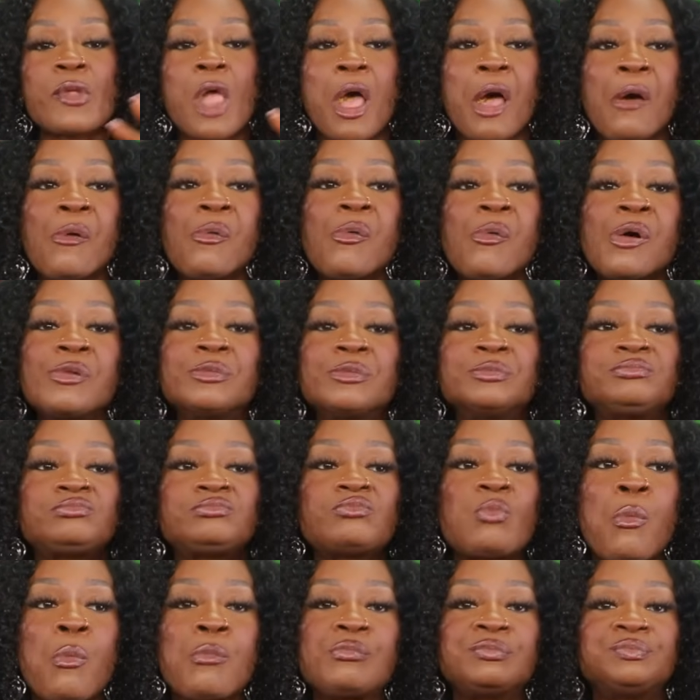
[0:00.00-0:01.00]
I want
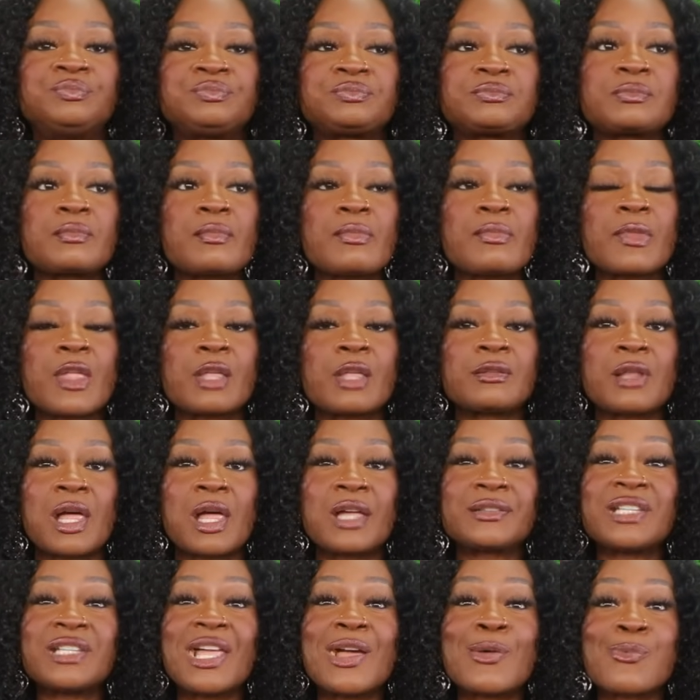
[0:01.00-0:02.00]

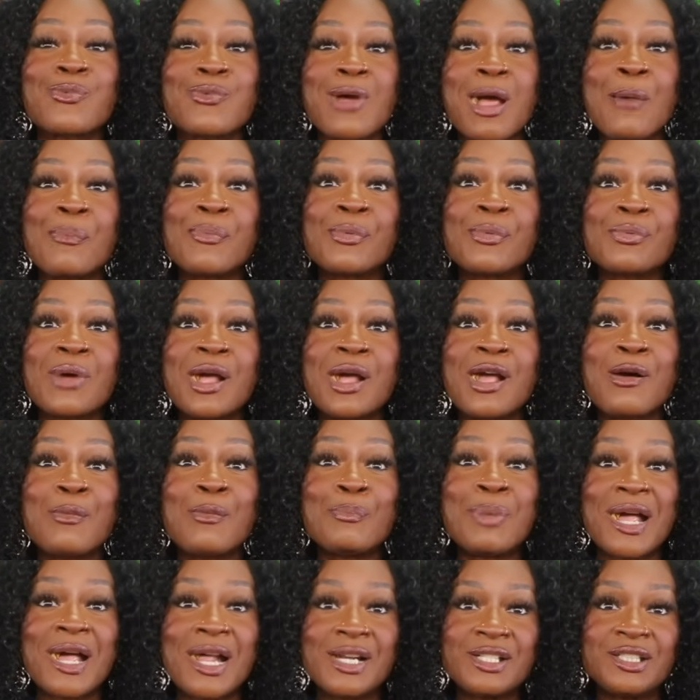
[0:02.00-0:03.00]
like that
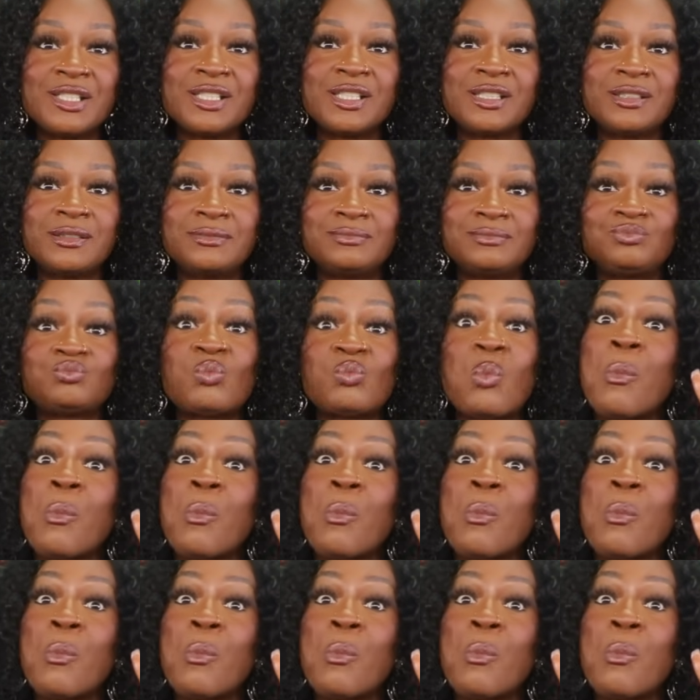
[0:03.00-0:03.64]
wraparound patio.